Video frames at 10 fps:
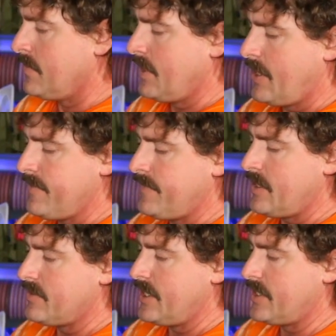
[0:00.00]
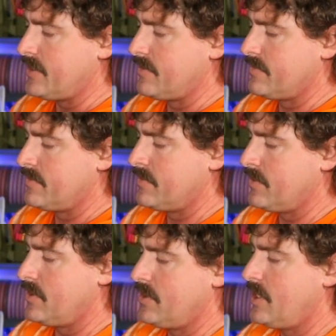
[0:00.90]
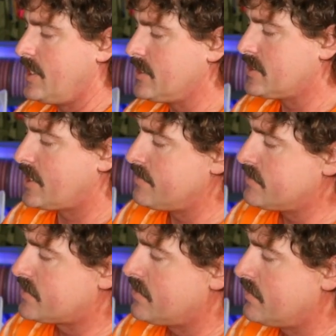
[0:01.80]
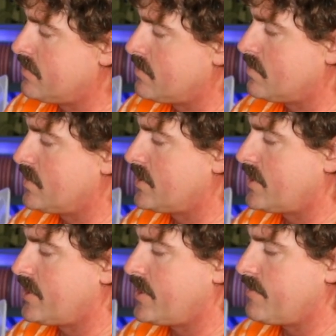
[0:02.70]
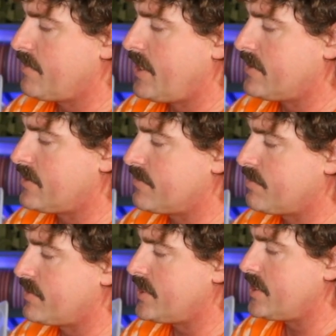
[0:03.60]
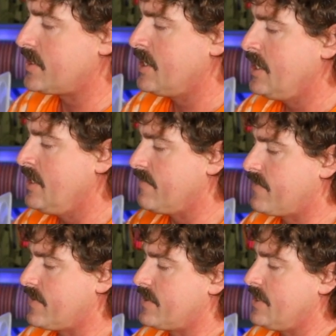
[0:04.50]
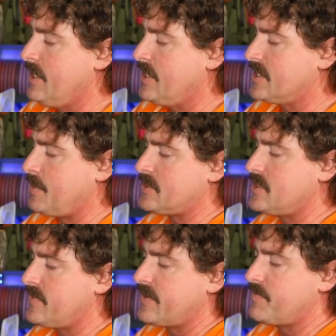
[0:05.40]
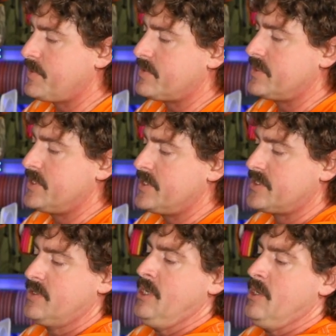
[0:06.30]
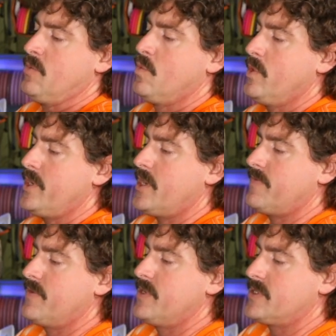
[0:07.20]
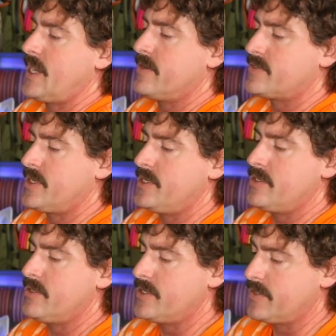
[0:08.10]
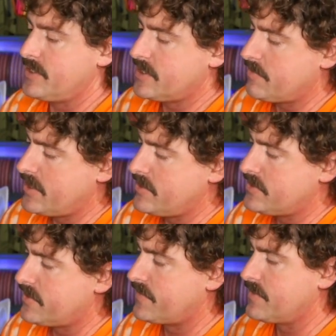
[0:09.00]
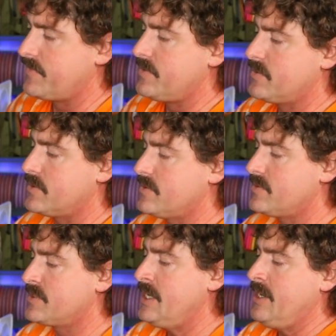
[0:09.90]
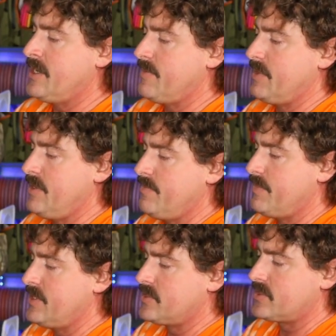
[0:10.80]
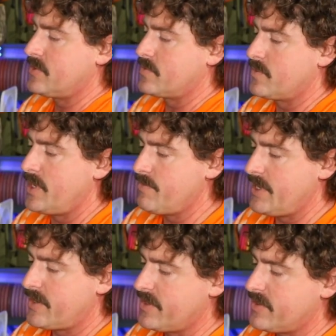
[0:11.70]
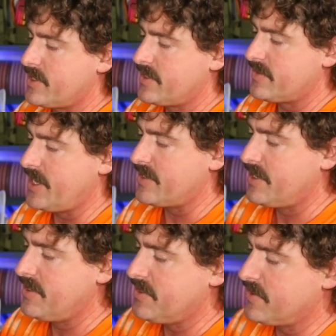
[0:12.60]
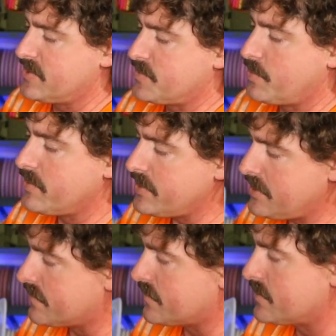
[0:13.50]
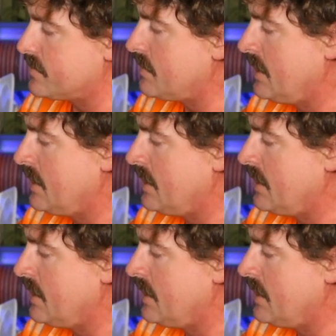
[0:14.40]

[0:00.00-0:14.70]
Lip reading: I found that a lot of times when I'm out there playing, especially if I've pulled a disc way off of this outside here and I think I might use it for a few holes, it may just go right back there like that. There's plenty of room